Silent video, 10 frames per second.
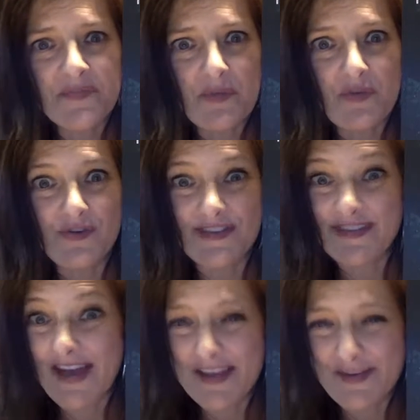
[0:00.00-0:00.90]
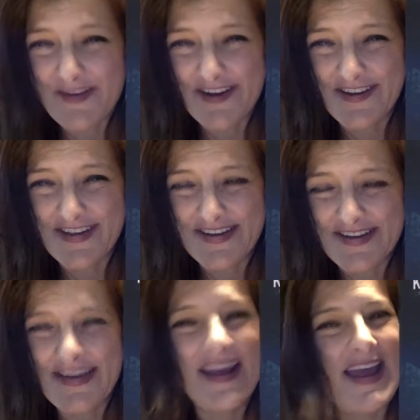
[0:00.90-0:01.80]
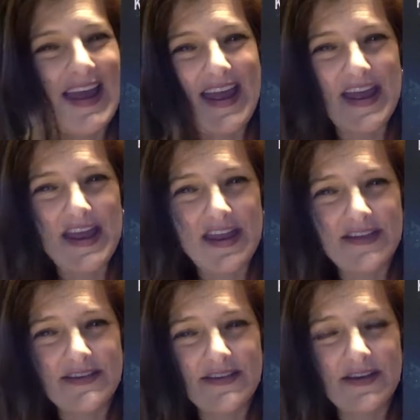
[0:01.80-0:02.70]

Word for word: but who's Italian American and